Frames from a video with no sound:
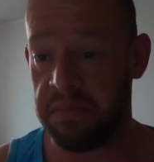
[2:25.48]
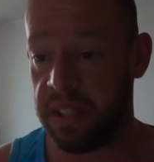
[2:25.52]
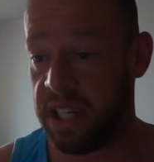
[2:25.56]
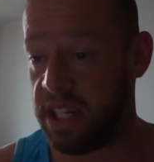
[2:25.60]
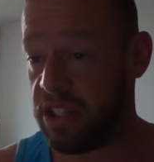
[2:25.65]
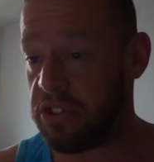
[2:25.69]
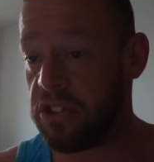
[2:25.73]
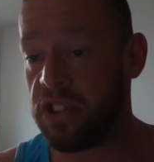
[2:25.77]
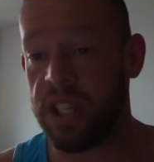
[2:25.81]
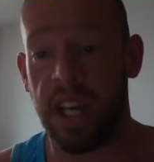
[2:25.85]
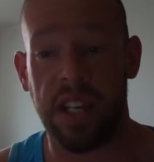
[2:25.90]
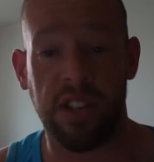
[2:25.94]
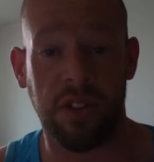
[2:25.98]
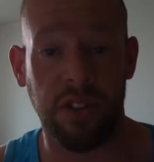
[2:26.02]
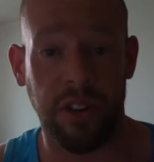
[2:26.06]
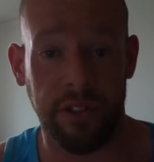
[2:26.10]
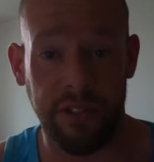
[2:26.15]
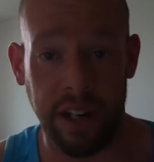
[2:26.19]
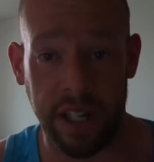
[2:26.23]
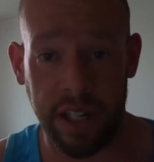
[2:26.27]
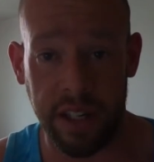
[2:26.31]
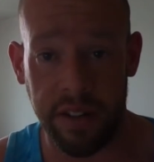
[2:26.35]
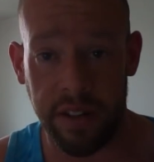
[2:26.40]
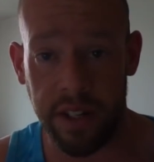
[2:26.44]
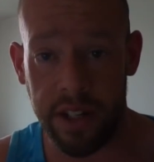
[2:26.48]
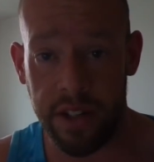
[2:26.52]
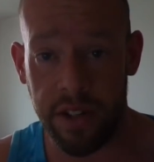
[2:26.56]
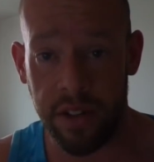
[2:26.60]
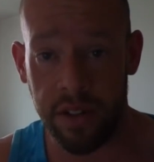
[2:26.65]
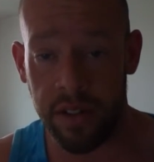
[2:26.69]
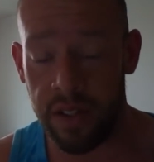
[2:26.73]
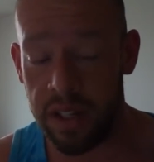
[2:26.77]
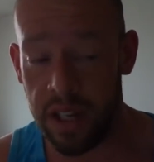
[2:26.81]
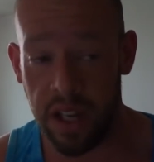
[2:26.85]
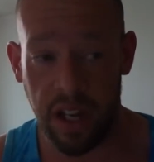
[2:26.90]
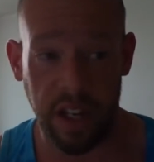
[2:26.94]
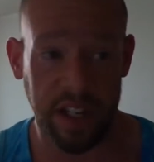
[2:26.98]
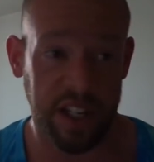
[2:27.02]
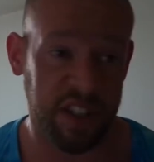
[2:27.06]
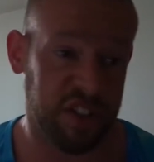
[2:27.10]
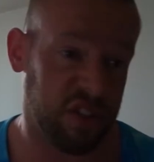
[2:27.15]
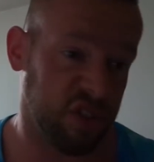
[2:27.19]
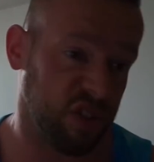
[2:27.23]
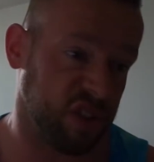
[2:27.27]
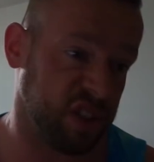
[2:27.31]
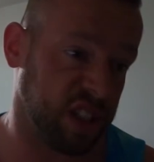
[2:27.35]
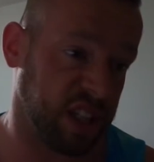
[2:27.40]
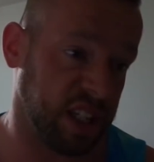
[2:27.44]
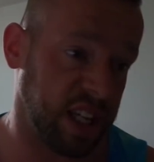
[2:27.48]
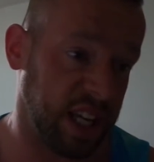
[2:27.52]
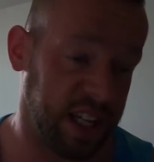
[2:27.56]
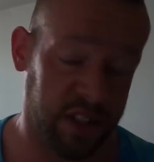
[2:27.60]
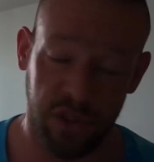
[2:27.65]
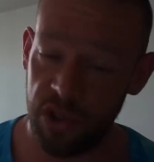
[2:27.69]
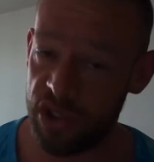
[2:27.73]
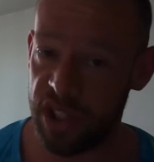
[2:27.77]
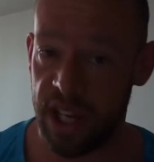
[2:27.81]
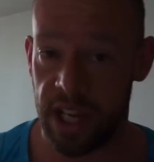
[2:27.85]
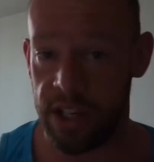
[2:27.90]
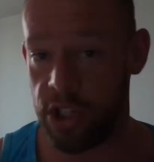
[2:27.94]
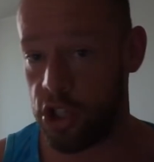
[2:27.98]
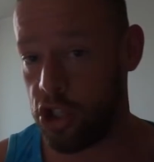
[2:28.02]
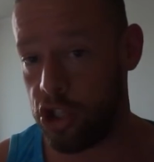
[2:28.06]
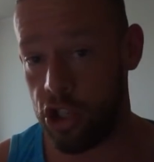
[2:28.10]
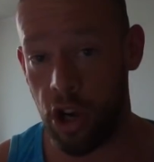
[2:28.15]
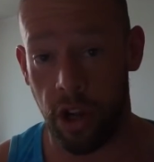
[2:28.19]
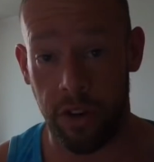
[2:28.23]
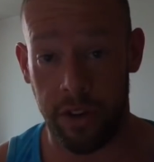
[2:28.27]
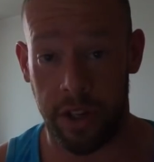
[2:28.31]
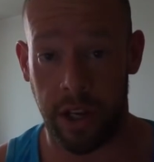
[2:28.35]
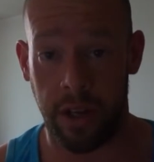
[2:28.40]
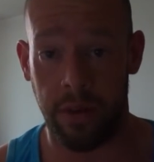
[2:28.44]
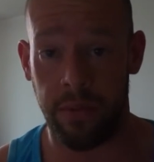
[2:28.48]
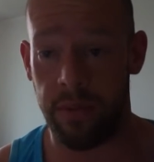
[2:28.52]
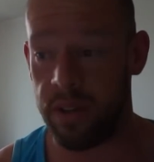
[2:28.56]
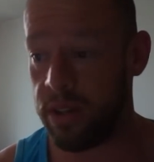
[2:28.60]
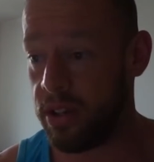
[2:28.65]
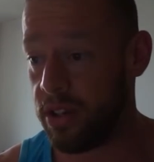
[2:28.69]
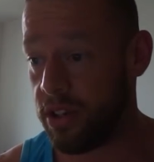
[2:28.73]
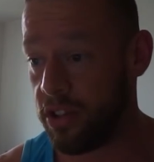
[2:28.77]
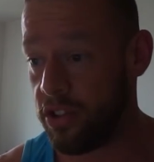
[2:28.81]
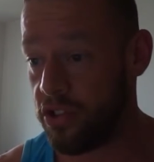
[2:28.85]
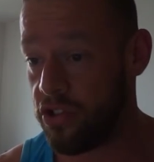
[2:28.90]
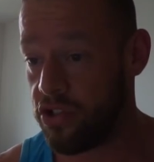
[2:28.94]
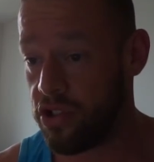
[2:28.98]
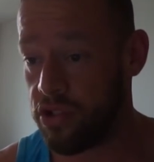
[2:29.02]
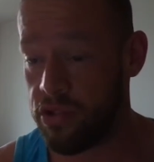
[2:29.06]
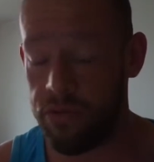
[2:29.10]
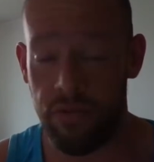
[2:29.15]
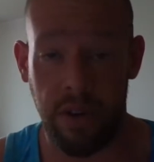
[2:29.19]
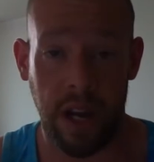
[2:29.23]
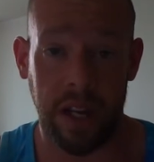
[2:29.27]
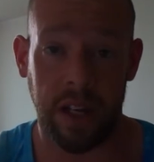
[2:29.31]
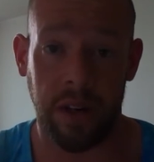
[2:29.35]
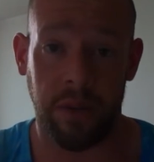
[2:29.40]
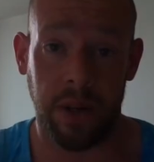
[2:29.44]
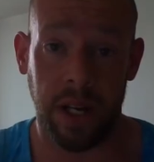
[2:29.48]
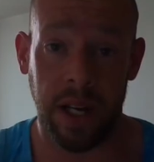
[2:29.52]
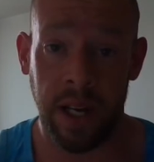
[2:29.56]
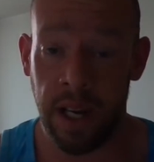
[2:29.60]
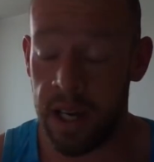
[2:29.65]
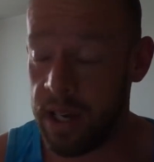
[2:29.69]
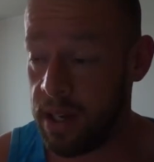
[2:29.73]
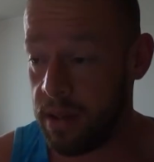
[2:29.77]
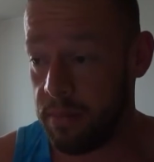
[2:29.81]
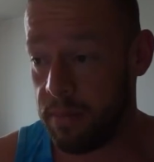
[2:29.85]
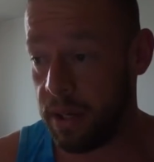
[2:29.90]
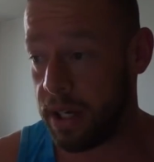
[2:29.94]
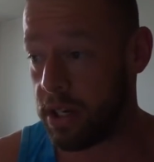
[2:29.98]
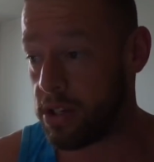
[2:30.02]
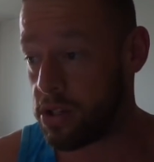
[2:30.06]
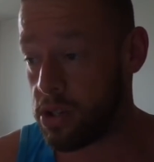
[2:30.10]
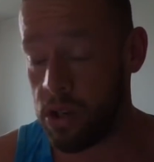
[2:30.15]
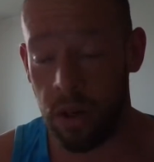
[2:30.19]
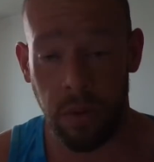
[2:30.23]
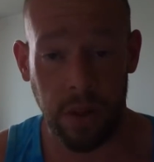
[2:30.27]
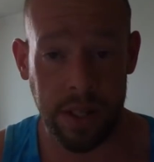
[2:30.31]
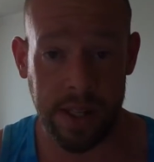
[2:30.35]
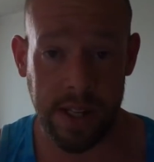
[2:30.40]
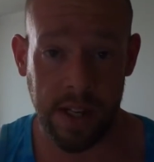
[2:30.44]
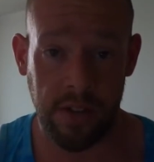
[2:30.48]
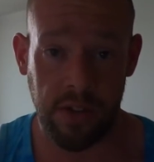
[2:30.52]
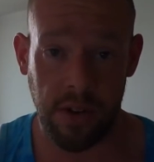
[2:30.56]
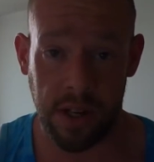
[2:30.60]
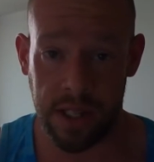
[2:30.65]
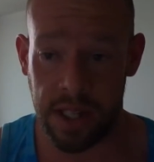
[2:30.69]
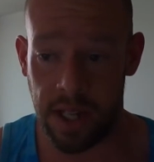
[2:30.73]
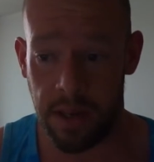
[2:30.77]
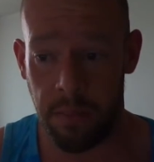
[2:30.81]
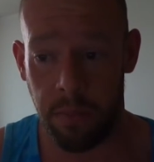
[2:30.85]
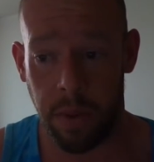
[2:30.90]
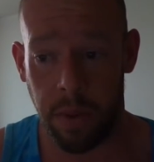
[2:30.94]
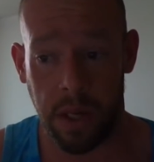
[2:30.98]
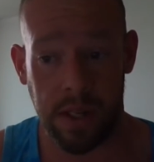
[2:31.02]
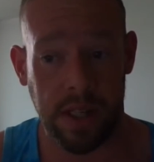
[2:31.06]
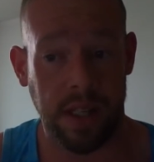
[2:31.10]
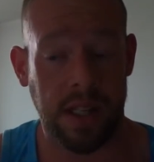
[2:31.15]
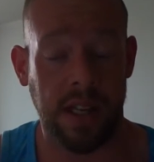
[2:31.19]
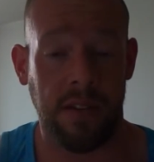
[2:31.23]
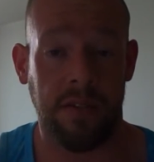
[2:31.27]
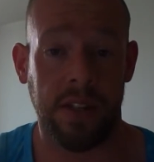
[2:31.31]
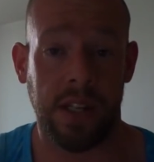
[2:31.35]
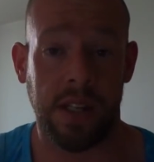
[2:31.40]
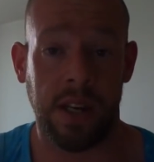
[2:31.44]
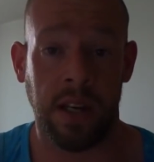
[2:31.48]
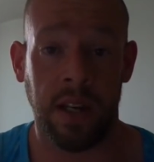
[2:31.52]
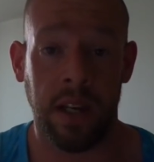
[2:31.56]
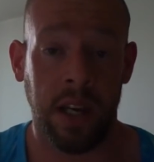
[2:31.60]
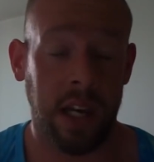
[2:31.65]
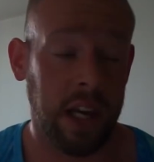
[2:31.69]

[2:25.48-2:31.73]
it just gets no recognition and it's just it just gets shot down straight away because no one's interested in positivity.